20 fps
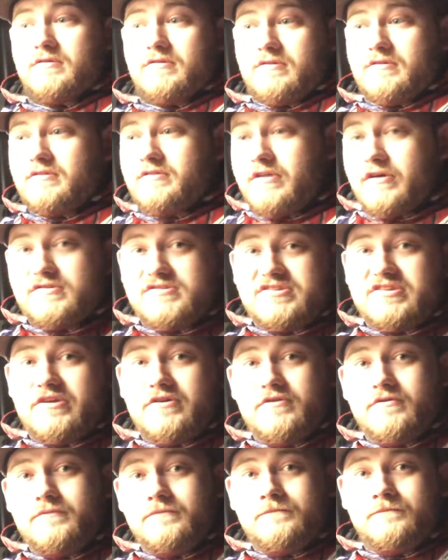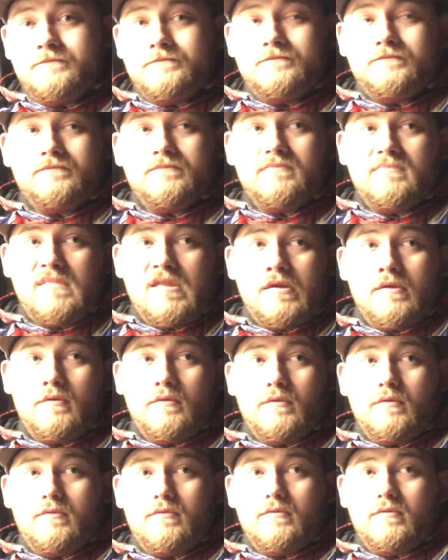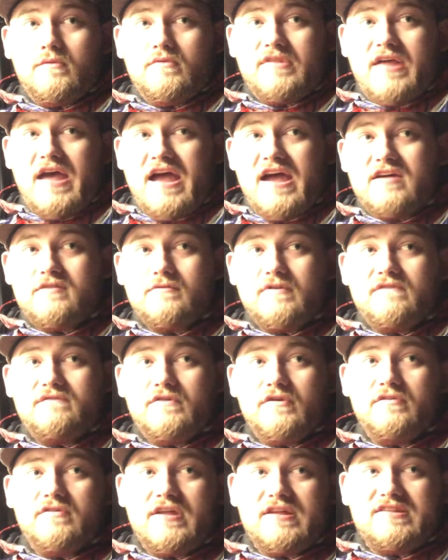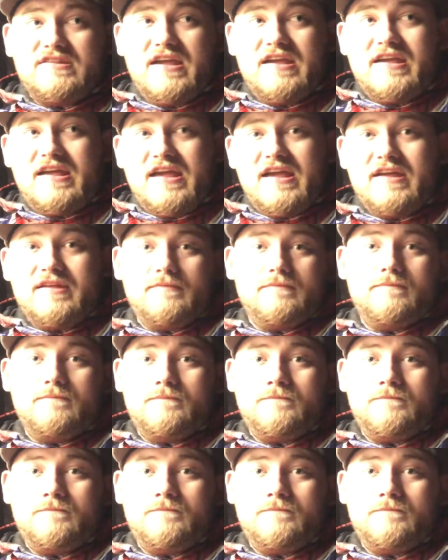Those two, the ad revenue that they get,